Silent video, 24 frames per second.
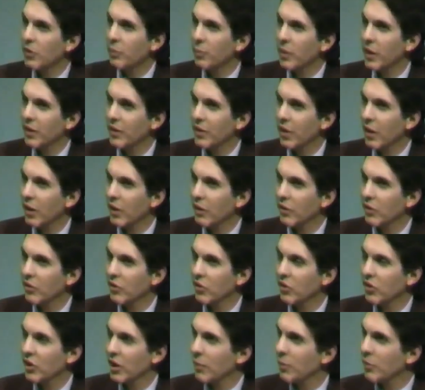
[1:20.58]
pathologist the
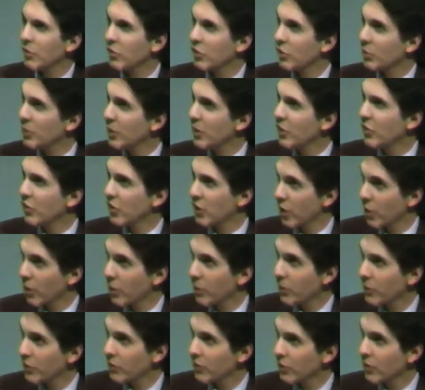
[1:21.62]
same as a speech
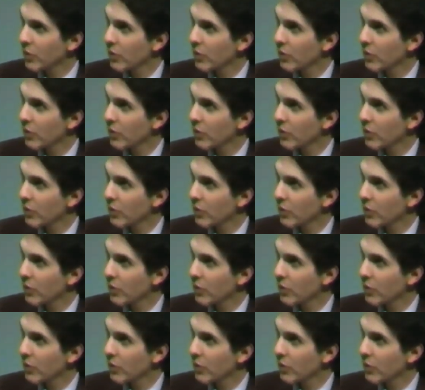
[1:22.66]
therapist?